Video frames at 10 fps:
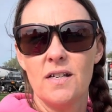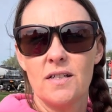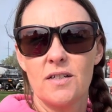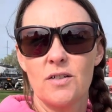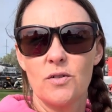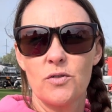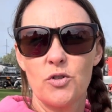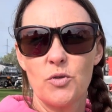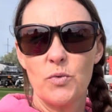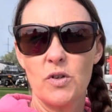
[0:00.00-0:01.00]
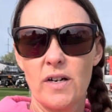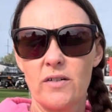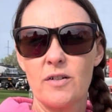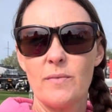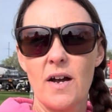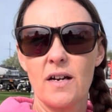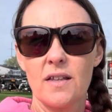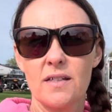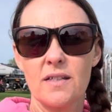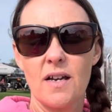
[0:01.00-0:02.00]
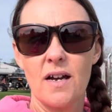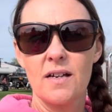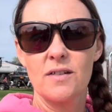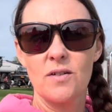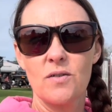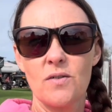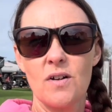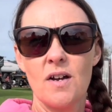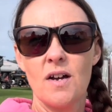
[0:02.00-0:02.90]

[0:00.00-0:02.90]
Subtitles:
it's still super cloudy back in the sky, so